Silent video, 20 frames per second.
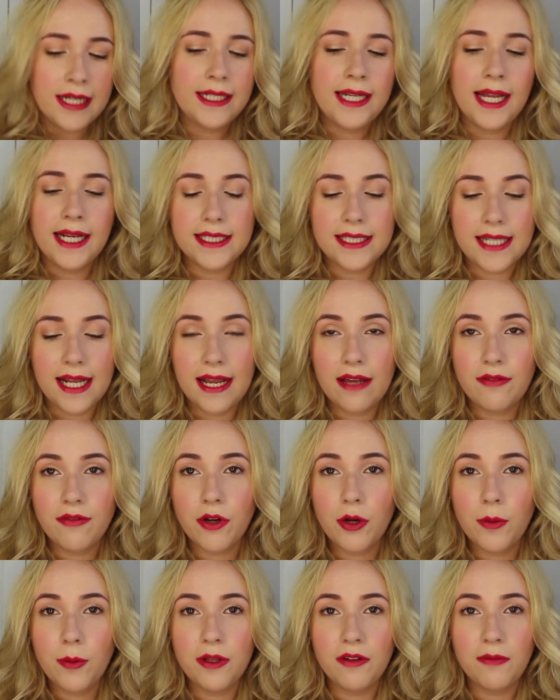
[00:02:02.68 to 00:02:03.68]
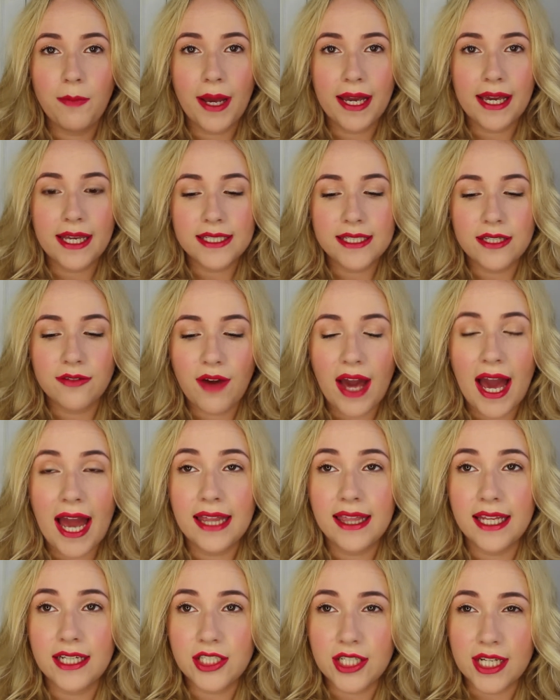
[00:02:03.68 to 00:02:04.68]
Next I have a couple of packets of
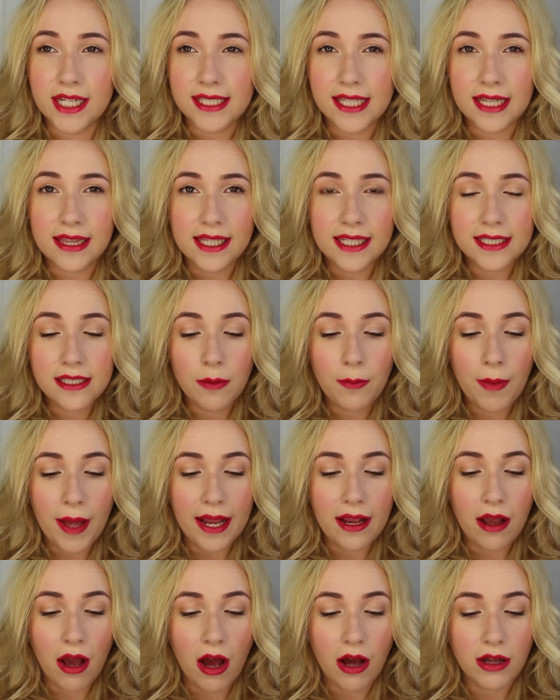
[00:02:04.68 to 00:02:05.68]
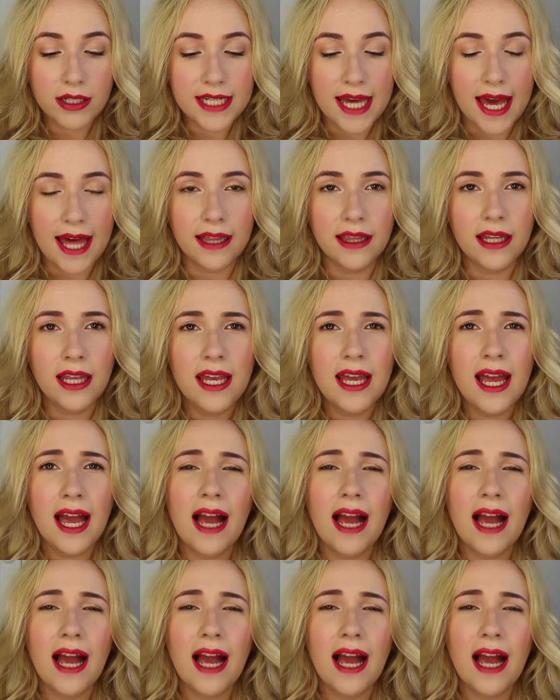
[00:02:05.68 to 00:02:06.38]
eyelashes, and these are by Ardell.